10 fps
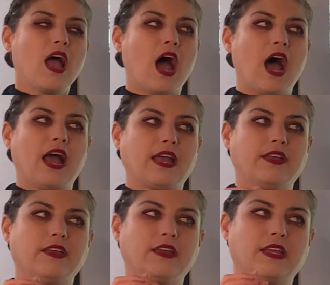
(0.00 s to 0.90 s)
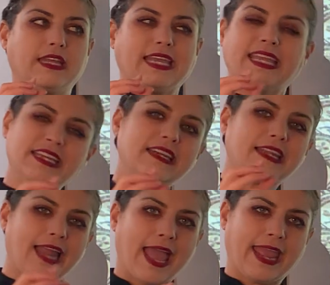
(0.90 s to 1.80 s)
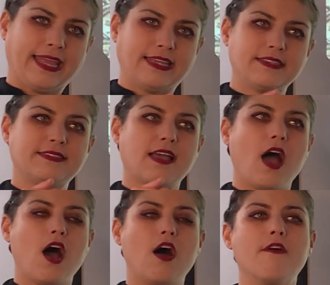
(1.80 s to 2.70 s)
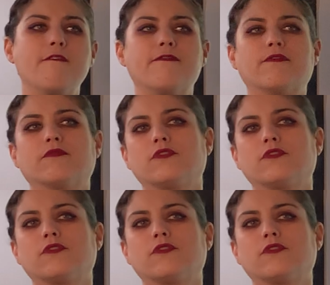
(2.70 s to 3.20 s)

uh, inlays of